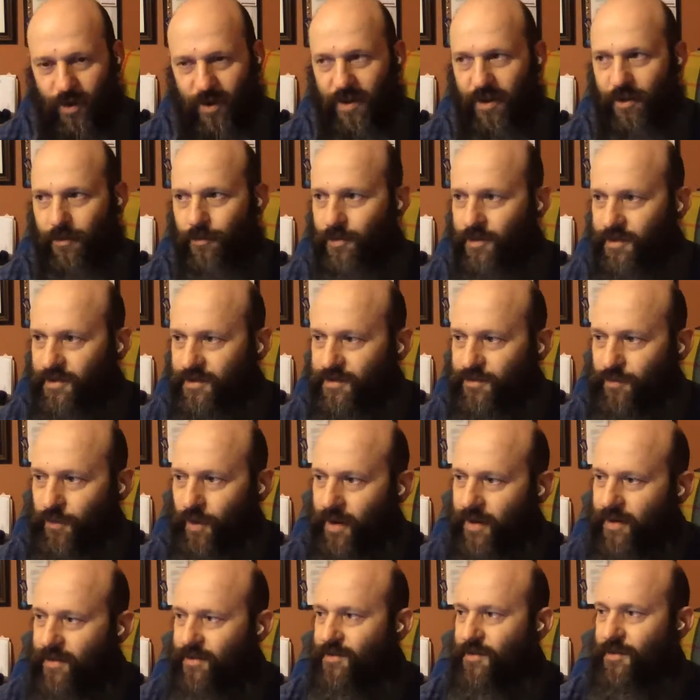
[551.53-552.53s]
he was
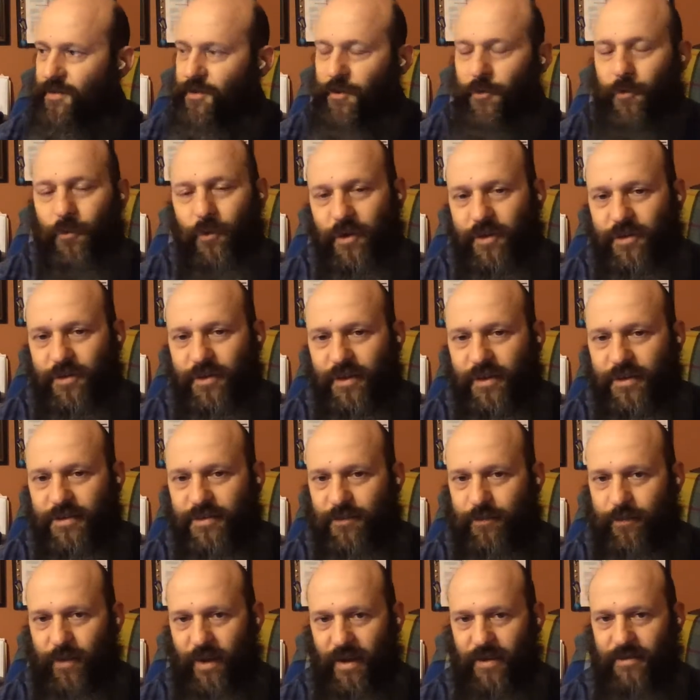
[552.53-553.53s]
writing to the Corinthians,
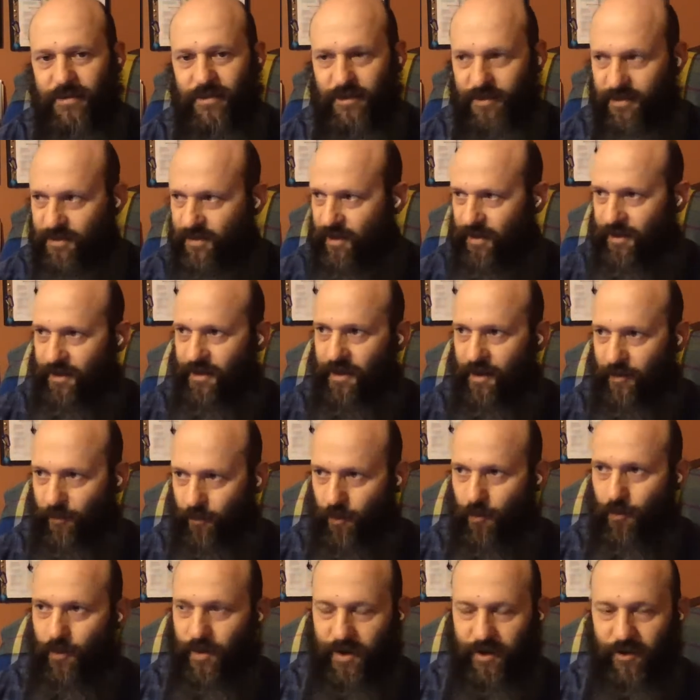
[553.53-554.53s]
a passage Celine and I
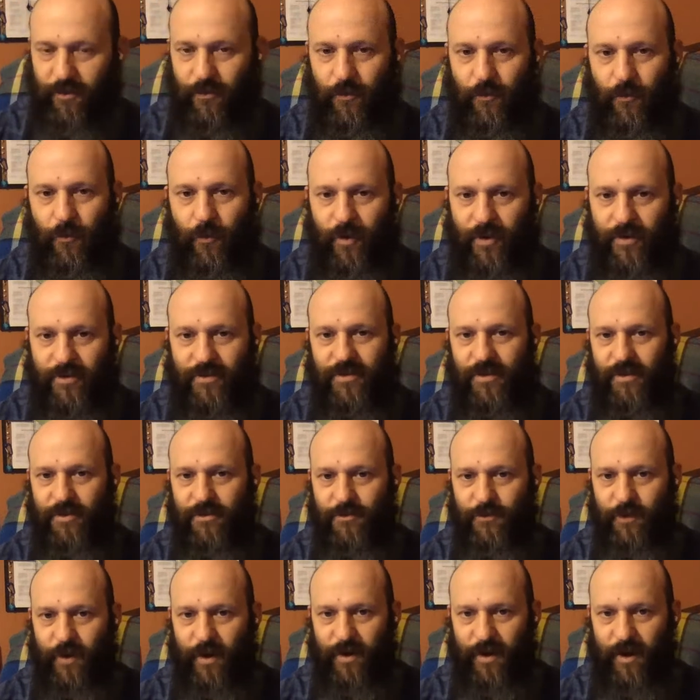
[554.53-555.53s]
were reading through
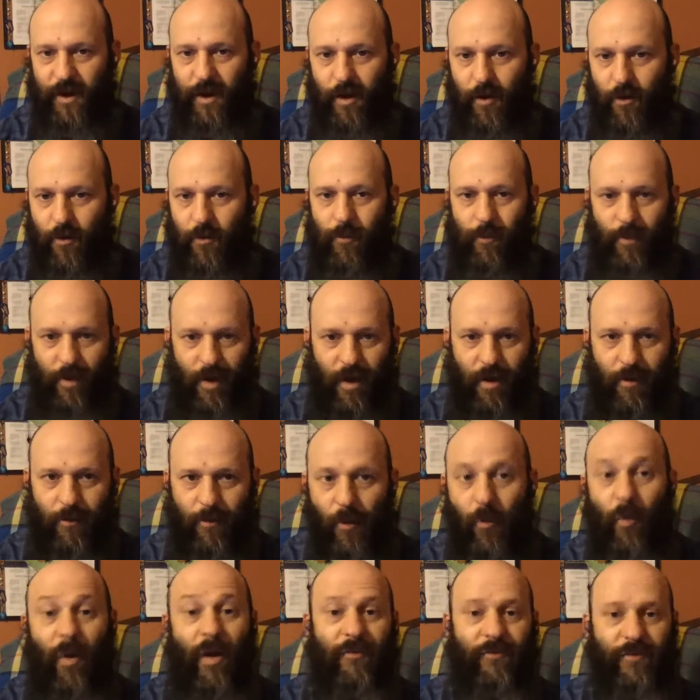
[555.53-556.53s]
Corinthians right now,
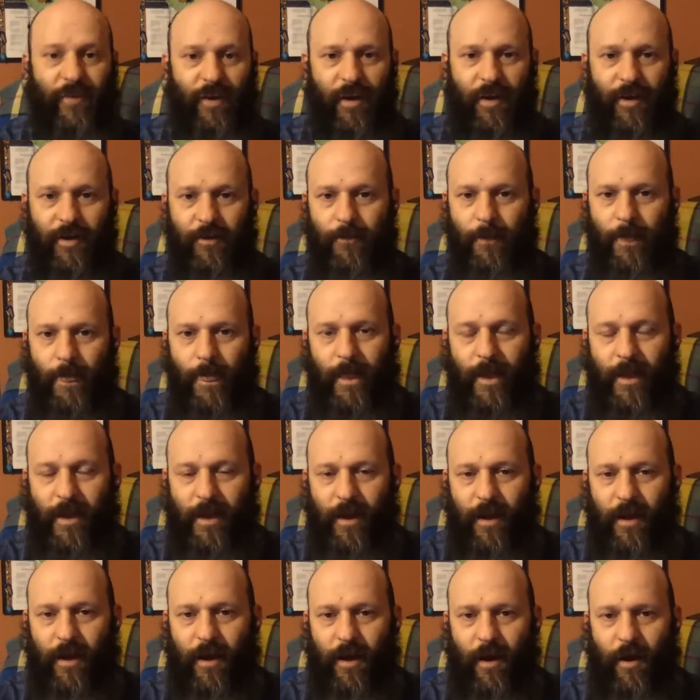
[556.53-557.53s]
my wife and I
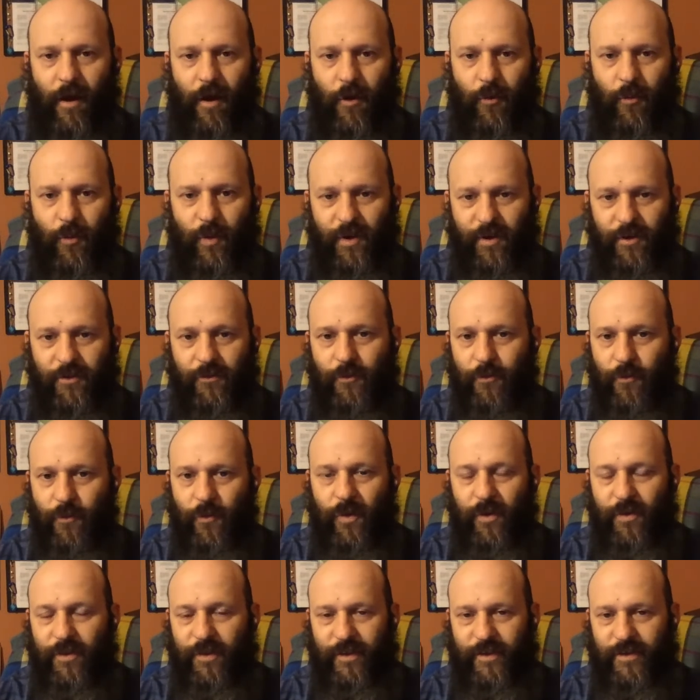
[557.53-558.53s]
are reading through
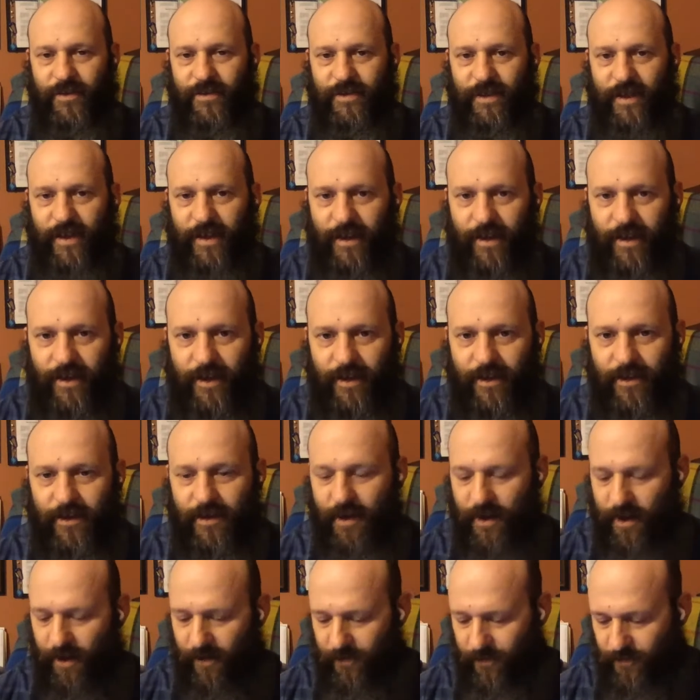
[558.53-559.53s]
Corinthians, and
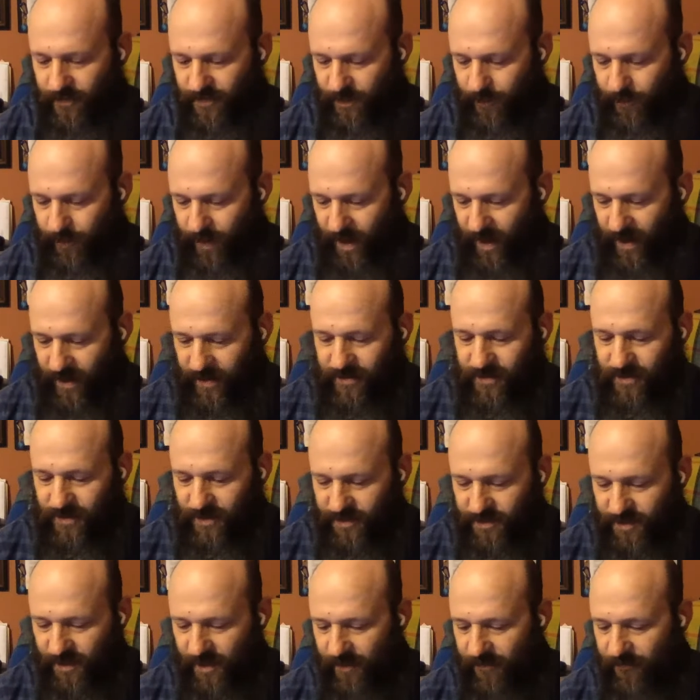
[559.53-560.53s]
there's a
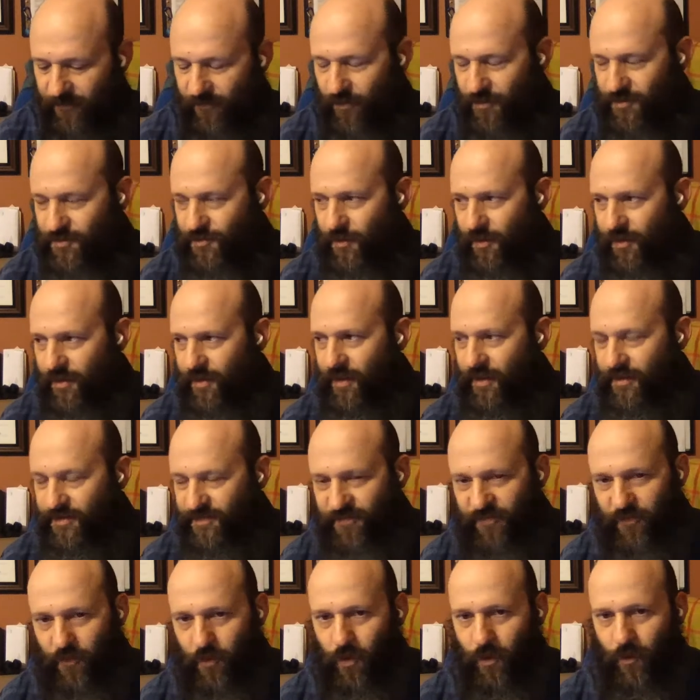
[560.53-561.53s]
passage in 1 Corinthians
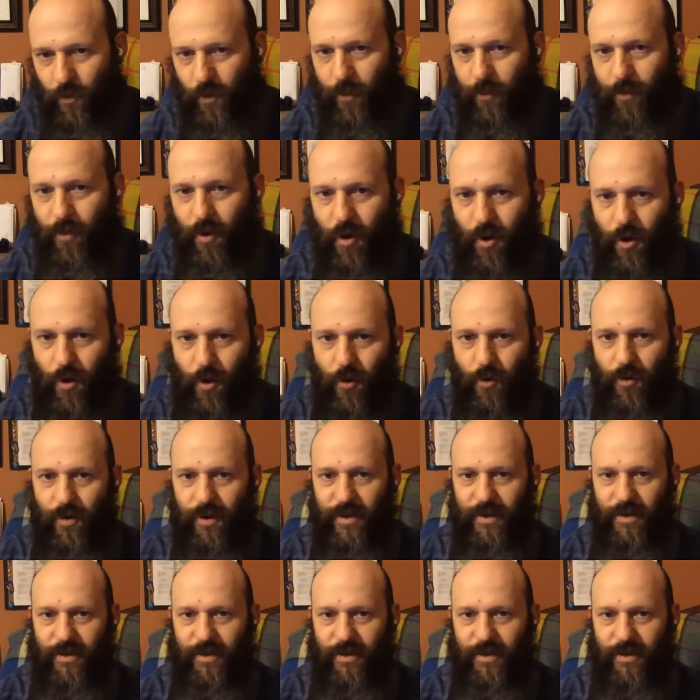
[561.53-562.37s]
4 where Paul